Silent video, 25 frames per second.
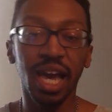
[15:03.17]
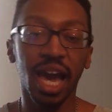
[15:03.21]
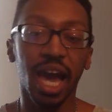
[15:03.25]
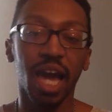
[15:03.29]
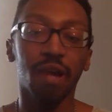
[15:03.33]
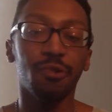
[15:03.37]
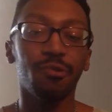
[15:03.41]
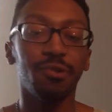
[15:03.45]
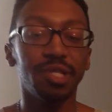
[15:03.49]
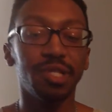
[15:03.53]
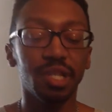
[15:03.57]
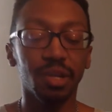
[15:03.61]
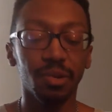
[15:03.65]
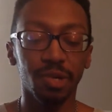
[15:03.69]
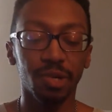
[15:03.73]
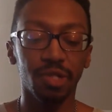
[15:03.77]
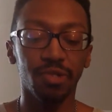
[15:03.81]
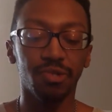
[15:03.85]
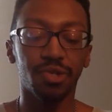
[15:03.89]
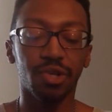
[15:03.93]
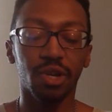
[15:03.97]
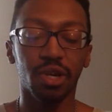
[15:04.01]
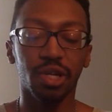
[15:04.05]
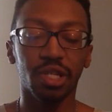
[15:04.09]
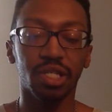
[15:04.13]
I don't want someone
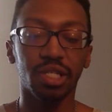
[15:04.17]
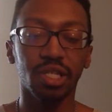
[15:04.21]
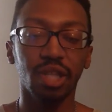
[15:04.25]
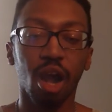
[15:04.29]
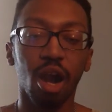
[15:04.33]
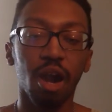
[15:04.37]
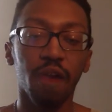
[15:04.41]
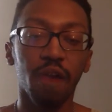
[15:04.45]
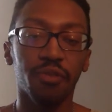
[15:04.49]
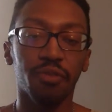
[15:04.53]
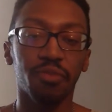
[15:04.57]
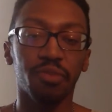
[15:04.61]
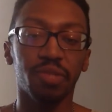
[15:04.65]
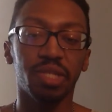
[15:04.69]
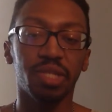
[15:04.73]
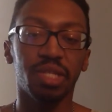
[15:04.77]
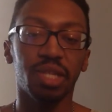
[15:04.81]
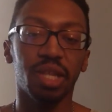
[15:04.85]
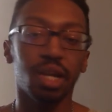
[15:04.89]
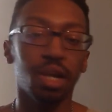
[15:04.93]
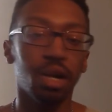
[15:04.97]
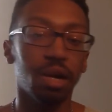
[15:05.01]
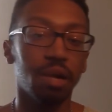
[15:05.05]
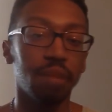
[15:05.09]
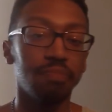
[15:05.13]
who's going to start from the
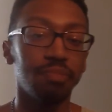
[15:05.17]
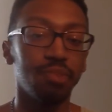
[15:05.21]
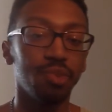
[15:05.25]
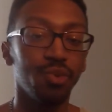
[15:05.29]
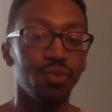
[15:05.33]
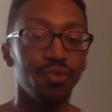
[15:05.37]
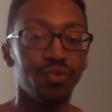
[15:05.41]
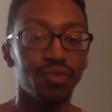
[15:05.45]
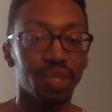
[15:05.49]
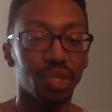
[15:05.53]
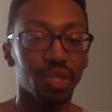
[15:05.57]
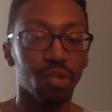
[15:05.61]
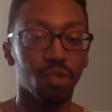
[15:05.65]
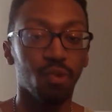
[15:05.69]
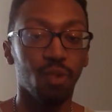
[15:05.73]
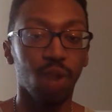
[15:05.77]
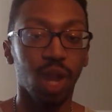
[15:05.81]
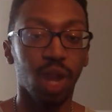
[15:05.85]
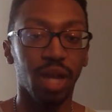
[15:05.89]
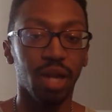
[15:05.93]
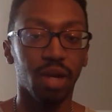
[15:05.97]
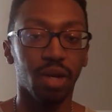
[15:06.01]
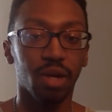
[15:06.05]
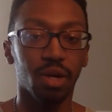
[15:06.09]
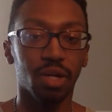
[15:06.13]
center and move to the
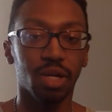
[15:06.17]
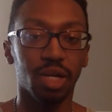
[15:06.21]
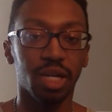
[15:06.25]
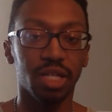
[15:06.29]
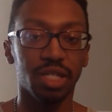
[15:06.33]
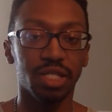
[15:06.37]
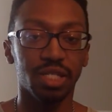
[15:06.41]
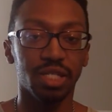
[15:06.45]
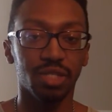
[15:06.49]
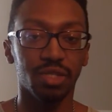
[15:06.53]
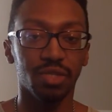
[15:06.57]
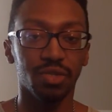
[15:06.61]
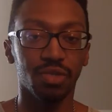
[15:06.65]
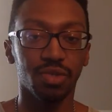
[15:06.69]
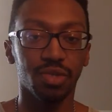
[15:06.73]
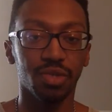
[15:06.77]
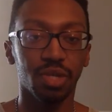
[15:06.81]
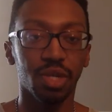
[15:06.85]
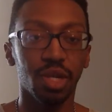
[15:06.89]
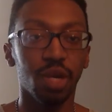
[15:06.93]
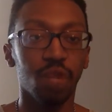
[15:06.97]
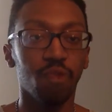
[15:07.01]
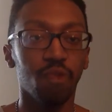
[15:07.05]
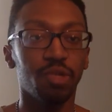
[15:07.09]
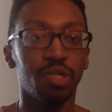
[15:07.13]
right on issues,
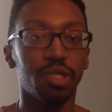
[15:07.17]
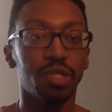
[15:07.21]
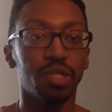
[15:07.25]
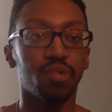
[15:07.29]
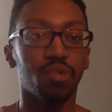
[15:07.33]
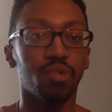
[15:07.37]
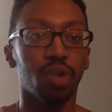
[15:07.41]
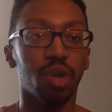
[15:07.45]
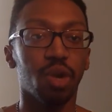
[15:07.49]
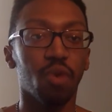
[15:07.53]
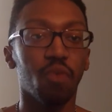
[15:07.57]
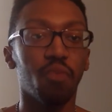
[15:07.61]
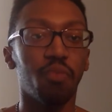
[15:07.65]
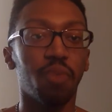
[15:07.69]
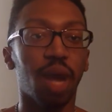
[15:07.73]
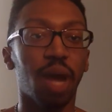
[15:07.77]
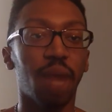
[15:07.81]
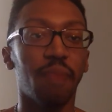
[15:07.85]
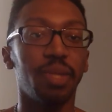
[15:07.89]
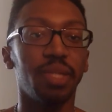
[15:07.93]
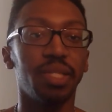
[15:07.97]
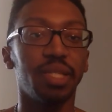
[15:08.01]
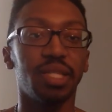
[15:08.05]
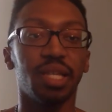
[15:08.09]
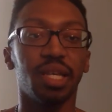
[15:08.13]
which is what
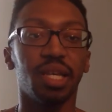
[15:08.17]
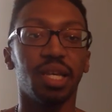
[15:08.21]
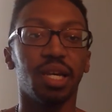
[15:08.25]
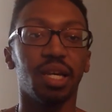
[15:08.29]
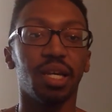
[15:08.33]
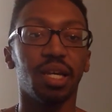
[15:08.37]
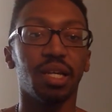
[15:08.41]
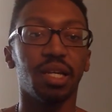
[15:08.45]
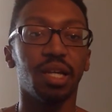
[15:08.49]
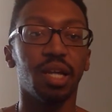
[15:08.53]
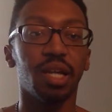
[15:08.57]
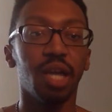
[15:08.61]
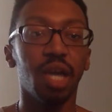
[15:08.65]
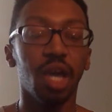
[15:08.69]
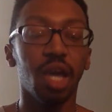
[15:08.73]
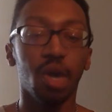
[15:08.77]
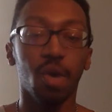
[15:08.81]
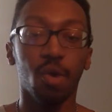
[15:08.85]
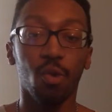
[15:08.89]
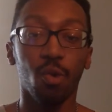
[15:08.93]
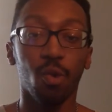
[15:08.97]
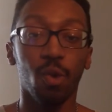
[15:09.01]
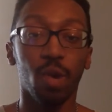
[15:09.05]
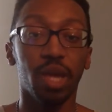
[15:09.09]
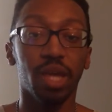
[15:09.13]
Obama did
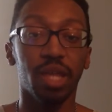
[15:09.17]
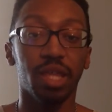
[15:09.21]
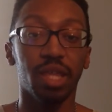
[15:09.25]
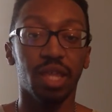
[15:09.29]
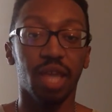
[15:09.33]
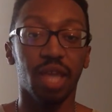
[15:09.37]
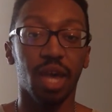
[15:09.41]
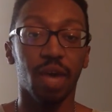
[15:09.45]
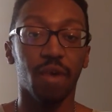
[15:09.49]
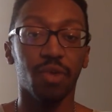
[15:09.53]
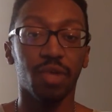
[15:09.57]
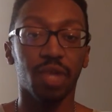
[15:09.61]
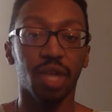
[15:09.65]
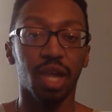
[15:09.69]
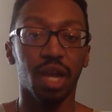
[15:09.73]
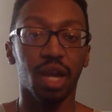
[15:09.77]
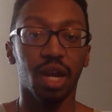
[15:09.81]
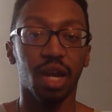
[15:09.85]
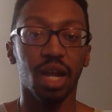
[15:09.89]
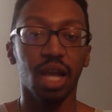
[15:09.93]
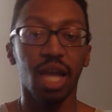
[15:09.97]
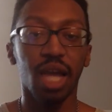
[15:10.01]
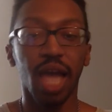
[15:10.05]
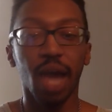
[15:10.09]
with healthcare.